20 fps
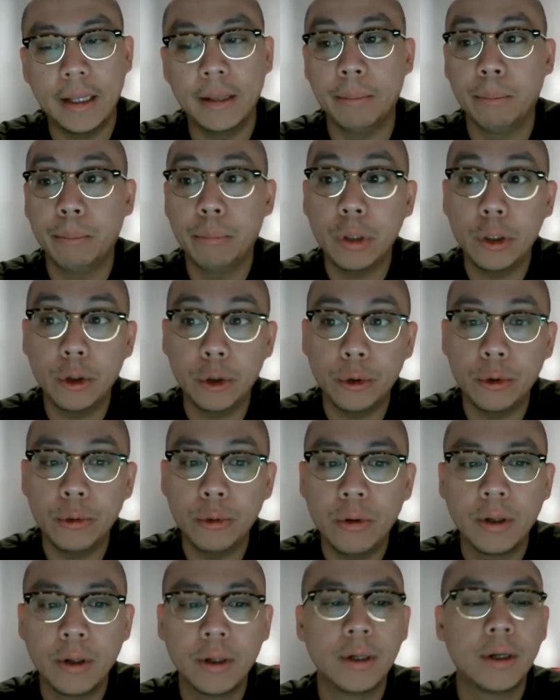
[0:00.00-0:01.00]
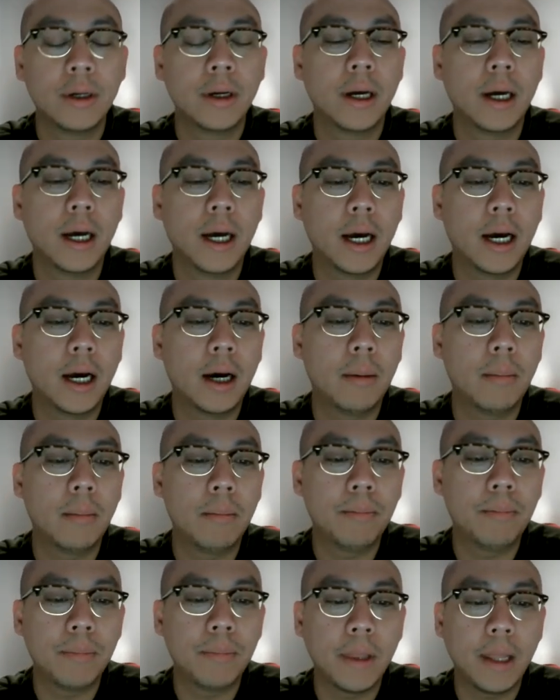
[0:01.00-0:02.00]
in blue,
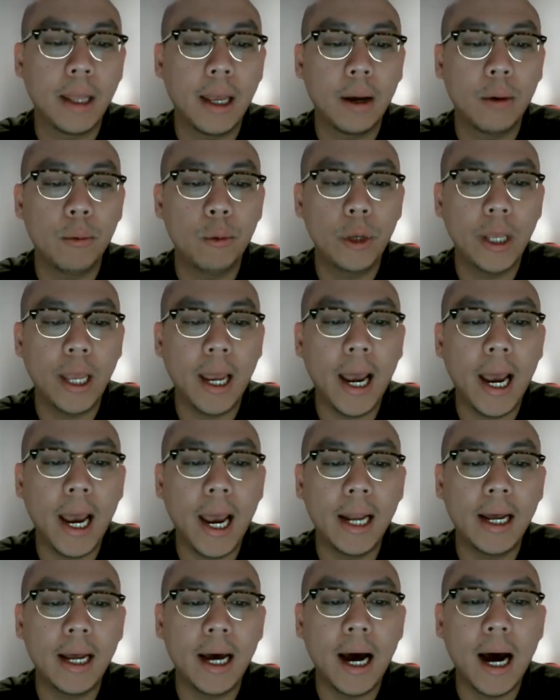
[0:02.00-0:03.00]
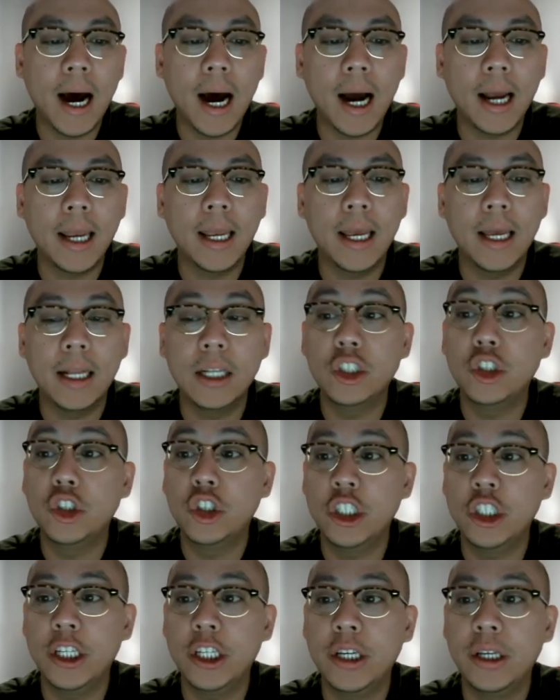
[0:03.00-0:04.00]
we add
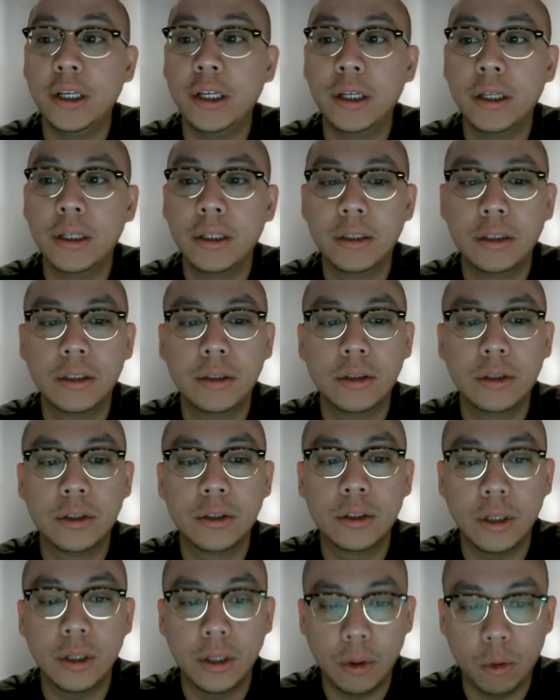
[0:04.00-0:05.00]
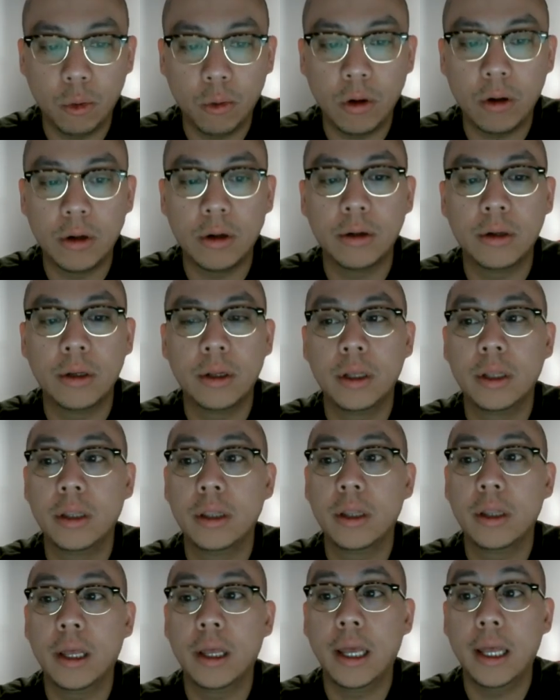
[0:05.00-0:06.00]
ing to the word.
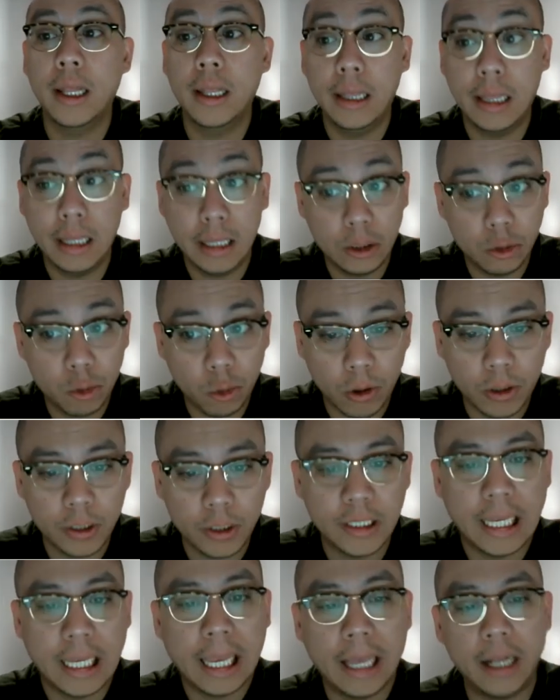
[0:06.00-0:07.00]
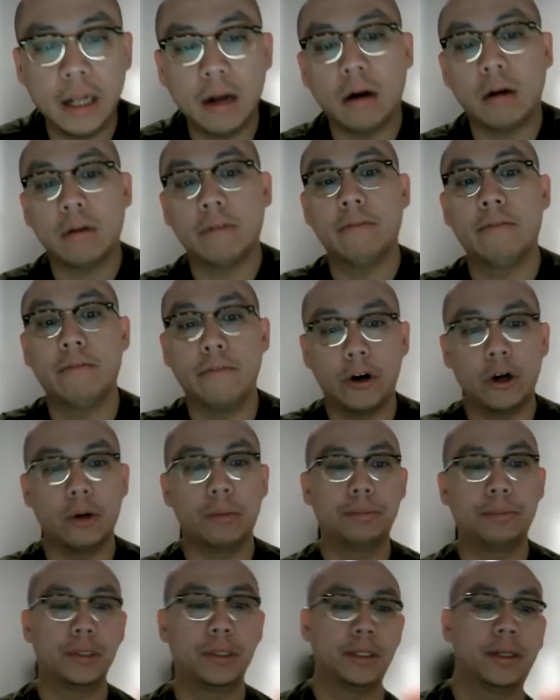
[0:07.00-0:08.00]
And these words, again, are
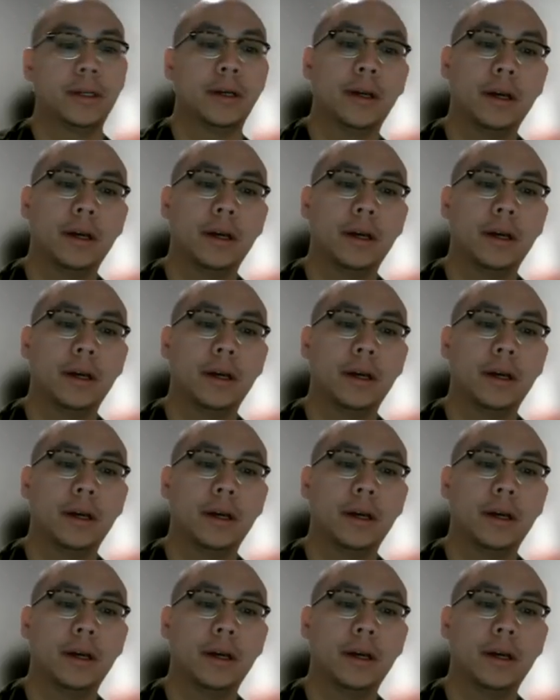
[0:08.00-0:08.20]
verbs,